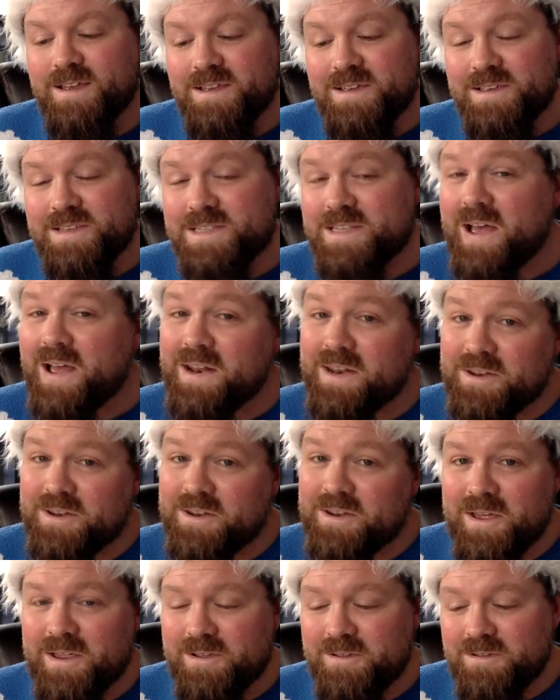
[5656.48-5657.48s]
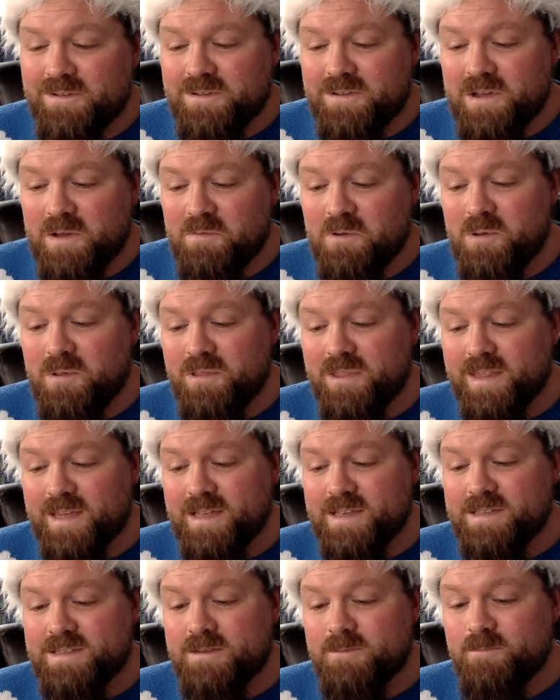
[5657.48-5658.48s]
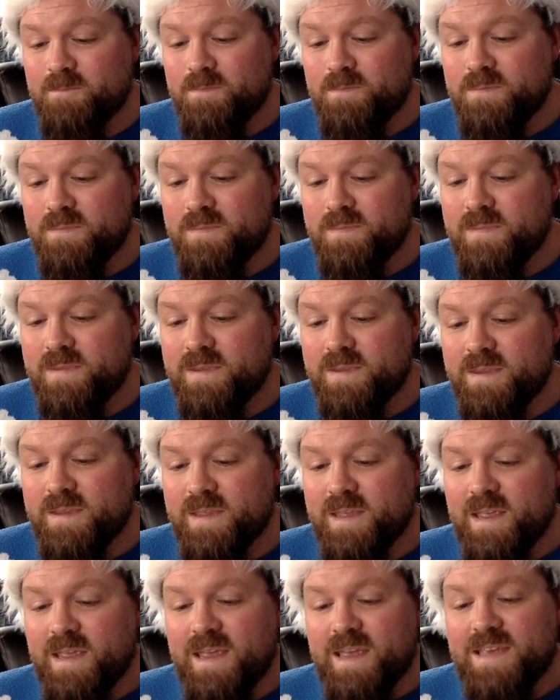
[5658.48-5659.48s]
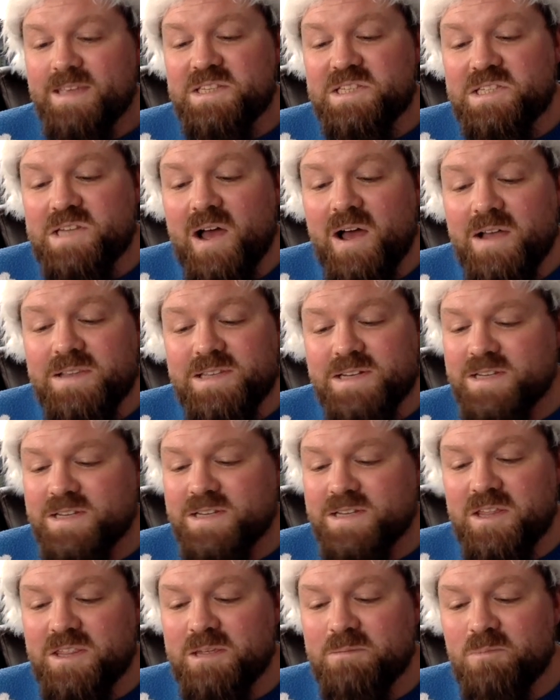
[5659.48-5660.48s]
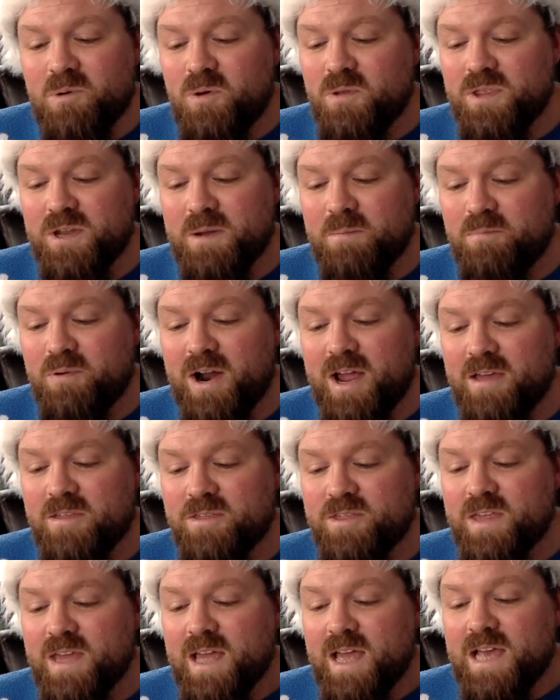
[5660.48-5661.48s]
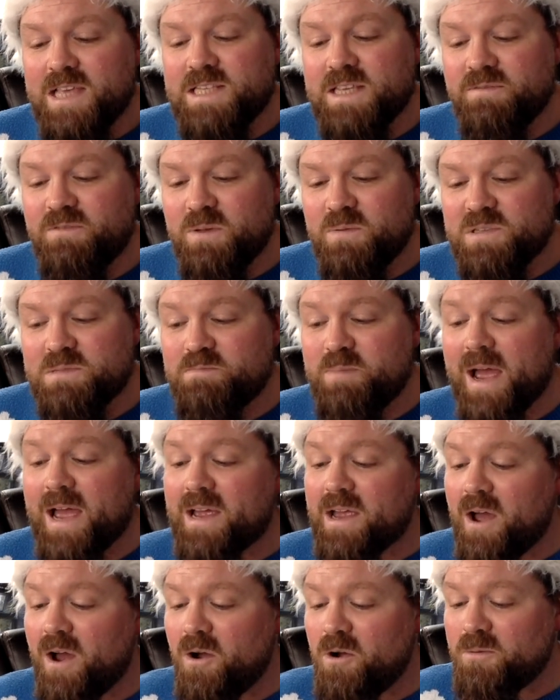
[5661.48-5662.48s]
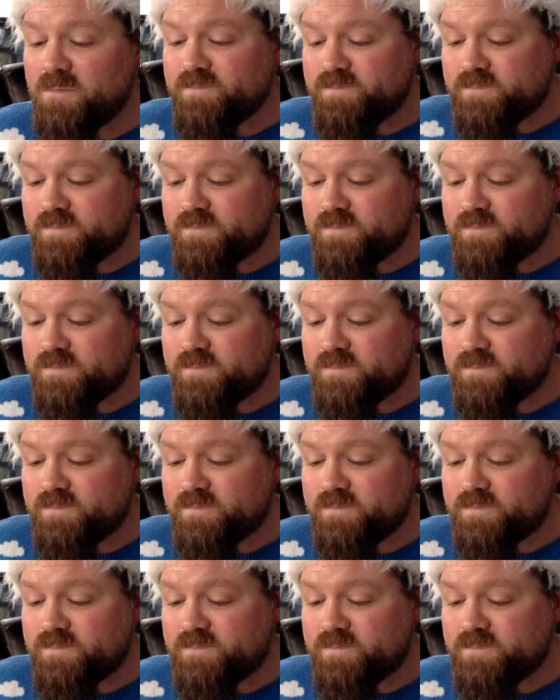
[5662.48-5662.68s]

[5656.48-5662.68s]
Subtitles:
Silent Night, of all things. It started as nothing more than a breath, as if he was back home,